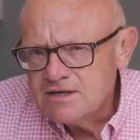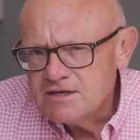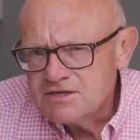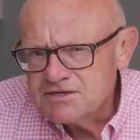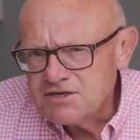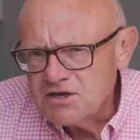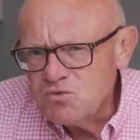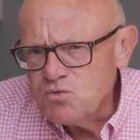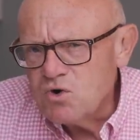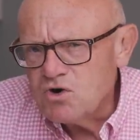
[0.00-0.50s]

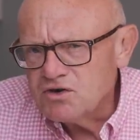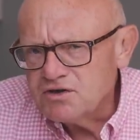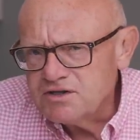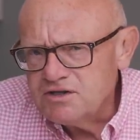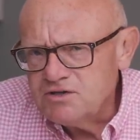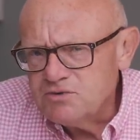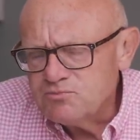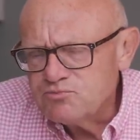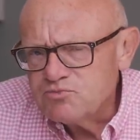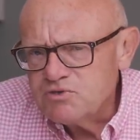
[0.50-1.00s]
So what,
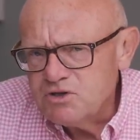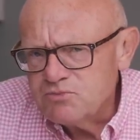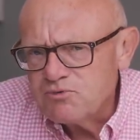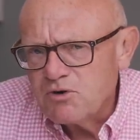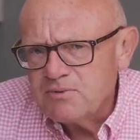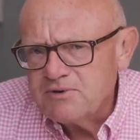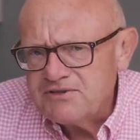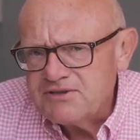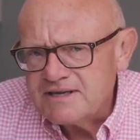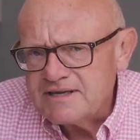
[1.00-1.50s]
you're
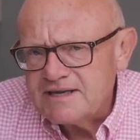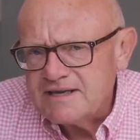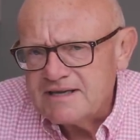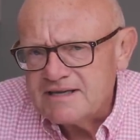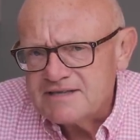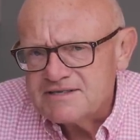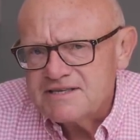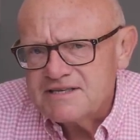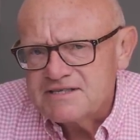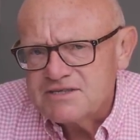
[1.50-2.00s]
probably thinking,
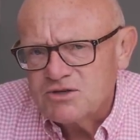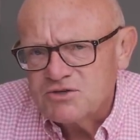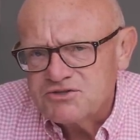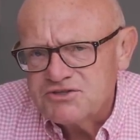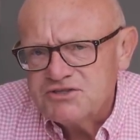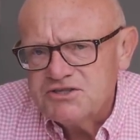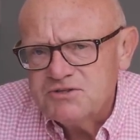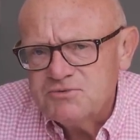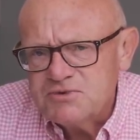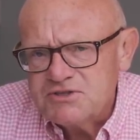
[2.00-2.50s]
has this got
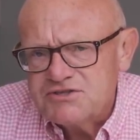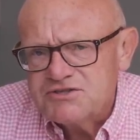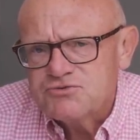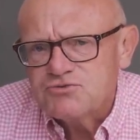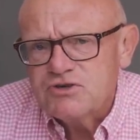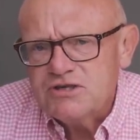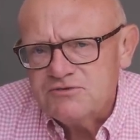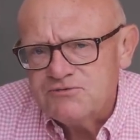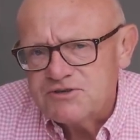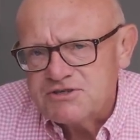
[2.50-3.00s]
to do with
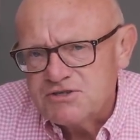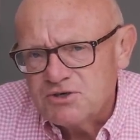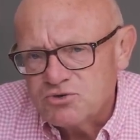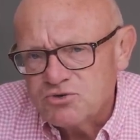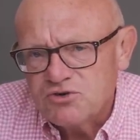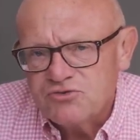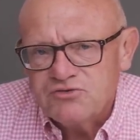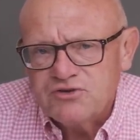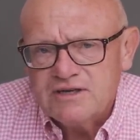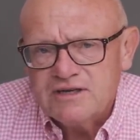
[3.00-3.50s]
street
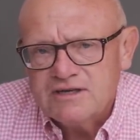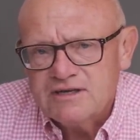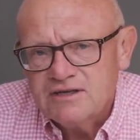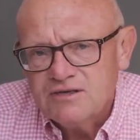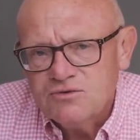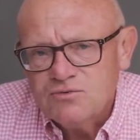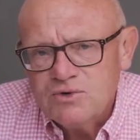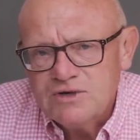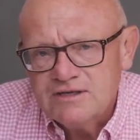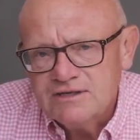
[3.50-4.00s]
photography?
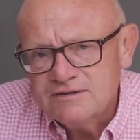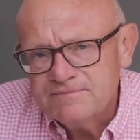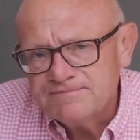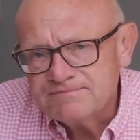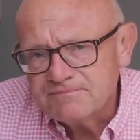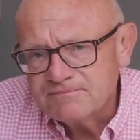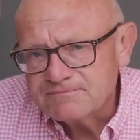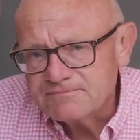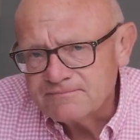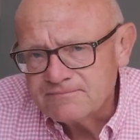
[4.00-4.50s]
Well,
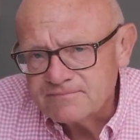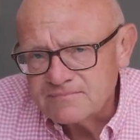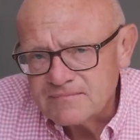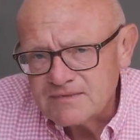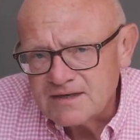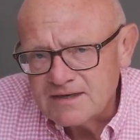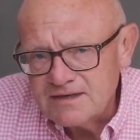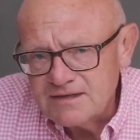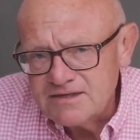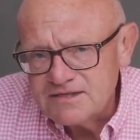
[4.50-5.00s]

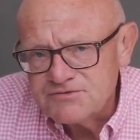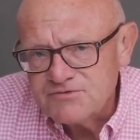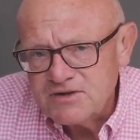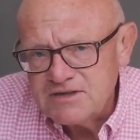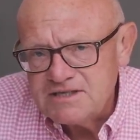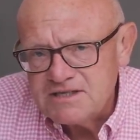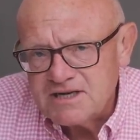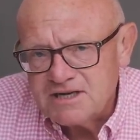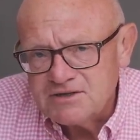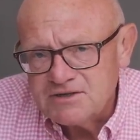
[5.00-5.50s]
in this
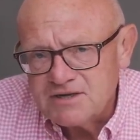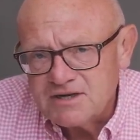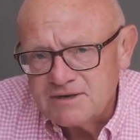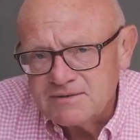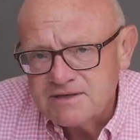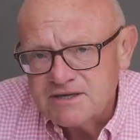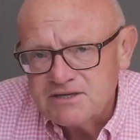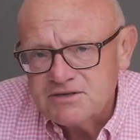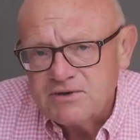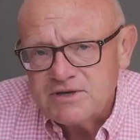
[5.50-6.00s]
video,
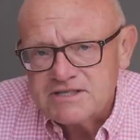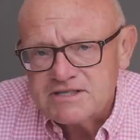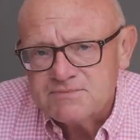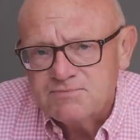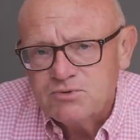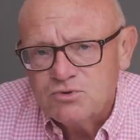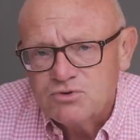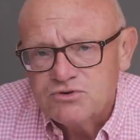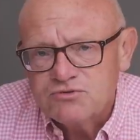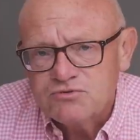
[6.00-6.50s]
I'm going to
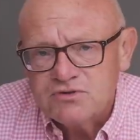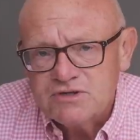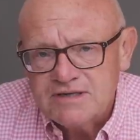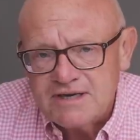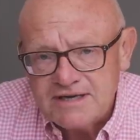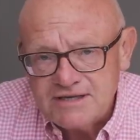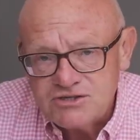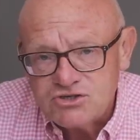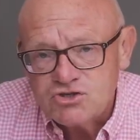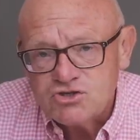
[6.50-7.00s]
explore the
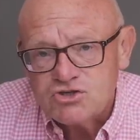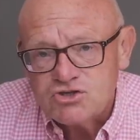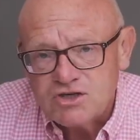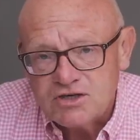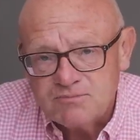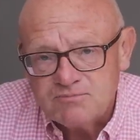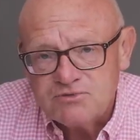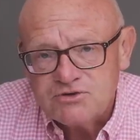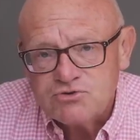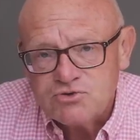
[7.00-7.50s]

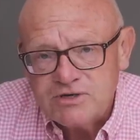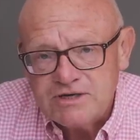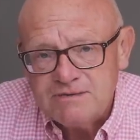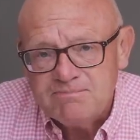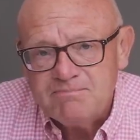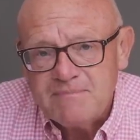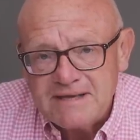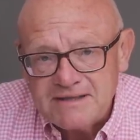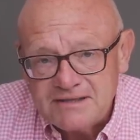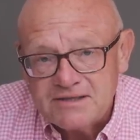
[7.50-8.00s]
relationship
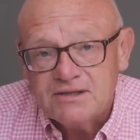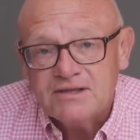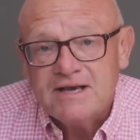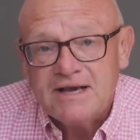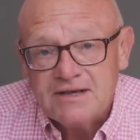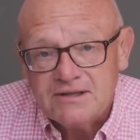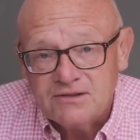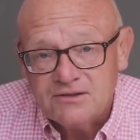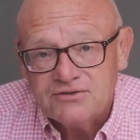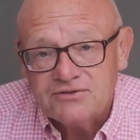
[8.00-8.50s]
between mental
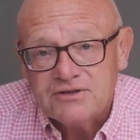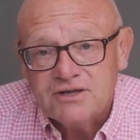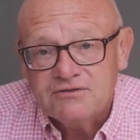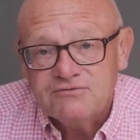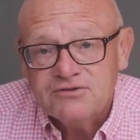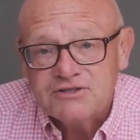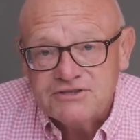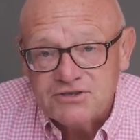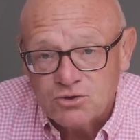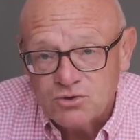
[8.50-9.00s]
health
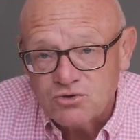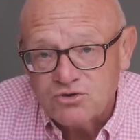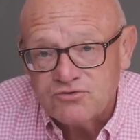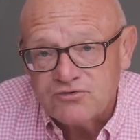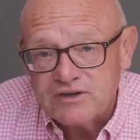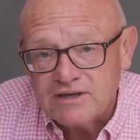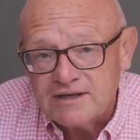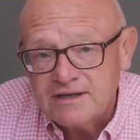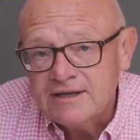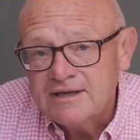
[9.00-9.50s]
and
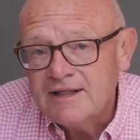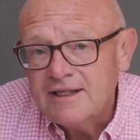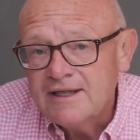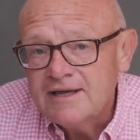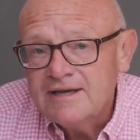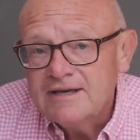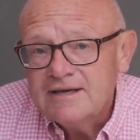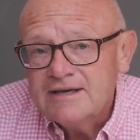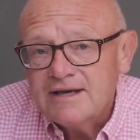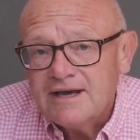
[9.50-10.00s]
photography,
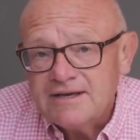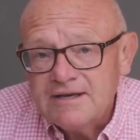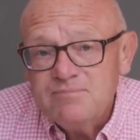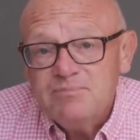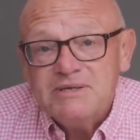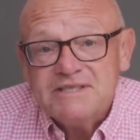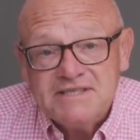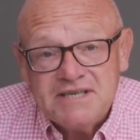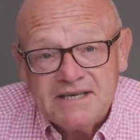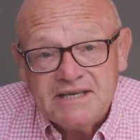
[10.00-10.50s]
and in
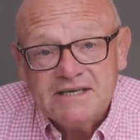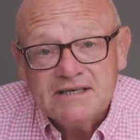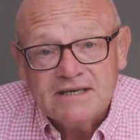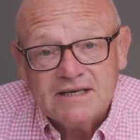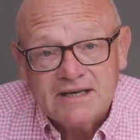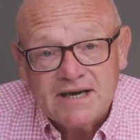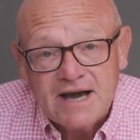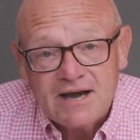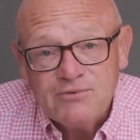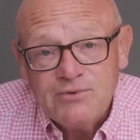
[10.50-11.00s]

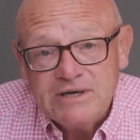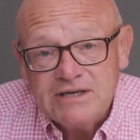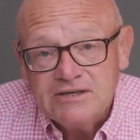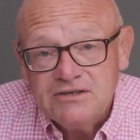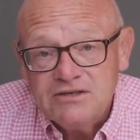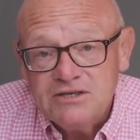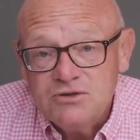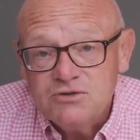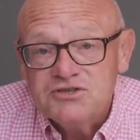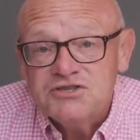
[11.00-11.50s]
particular, how we
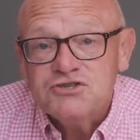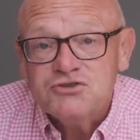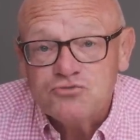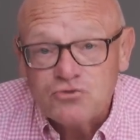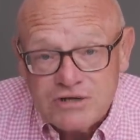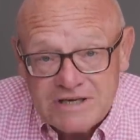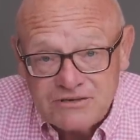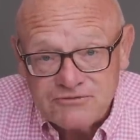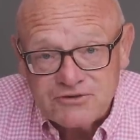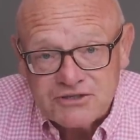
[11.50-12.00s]
can use
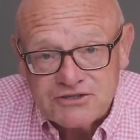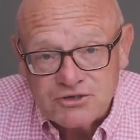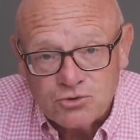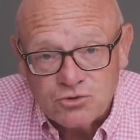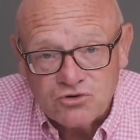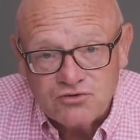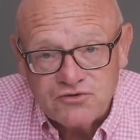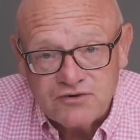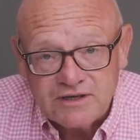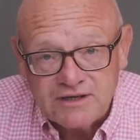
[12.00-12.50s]
street
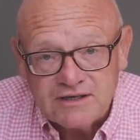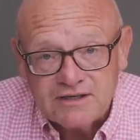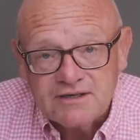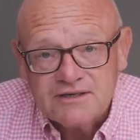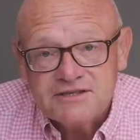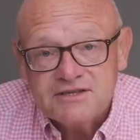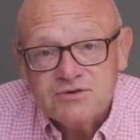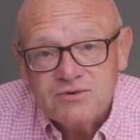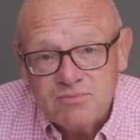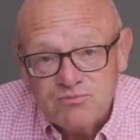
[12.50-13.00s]
photography
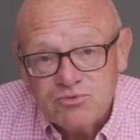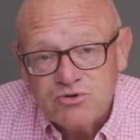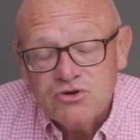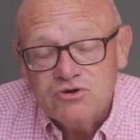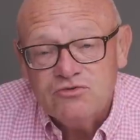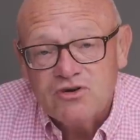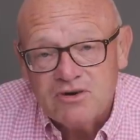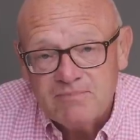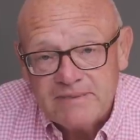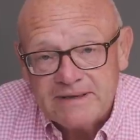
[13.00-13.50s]
to
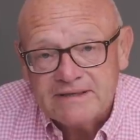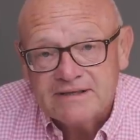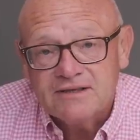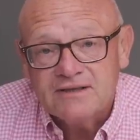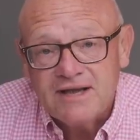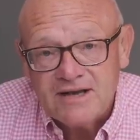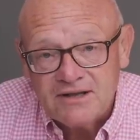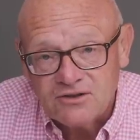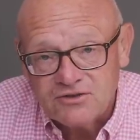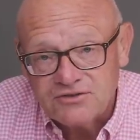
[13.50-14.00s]
improve our
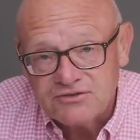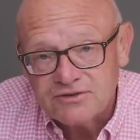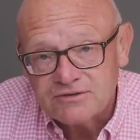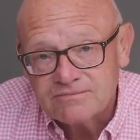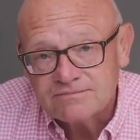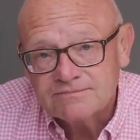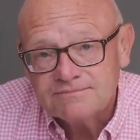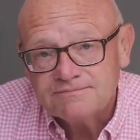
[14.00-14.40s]
mental health.